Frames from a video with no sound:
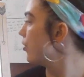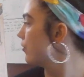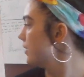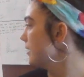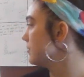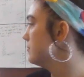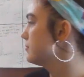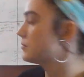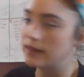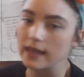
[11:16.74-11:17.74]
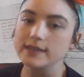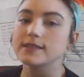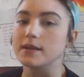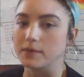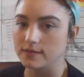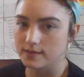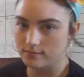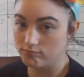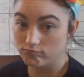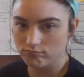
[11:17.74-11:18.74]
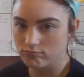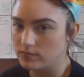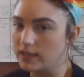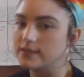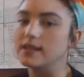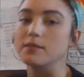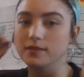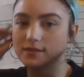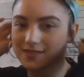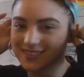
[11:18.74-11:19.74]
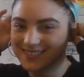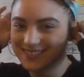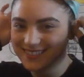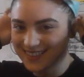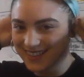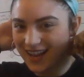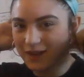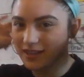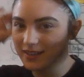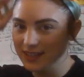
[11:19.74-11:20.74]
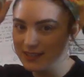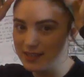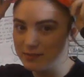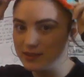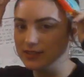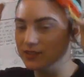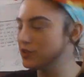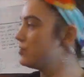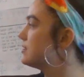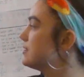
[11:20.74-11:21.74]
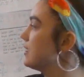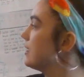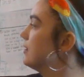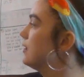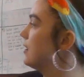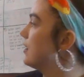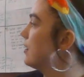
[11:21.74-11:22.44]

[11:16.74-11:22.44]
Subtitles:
over here in the line segments? Line segments. How many line segments do you see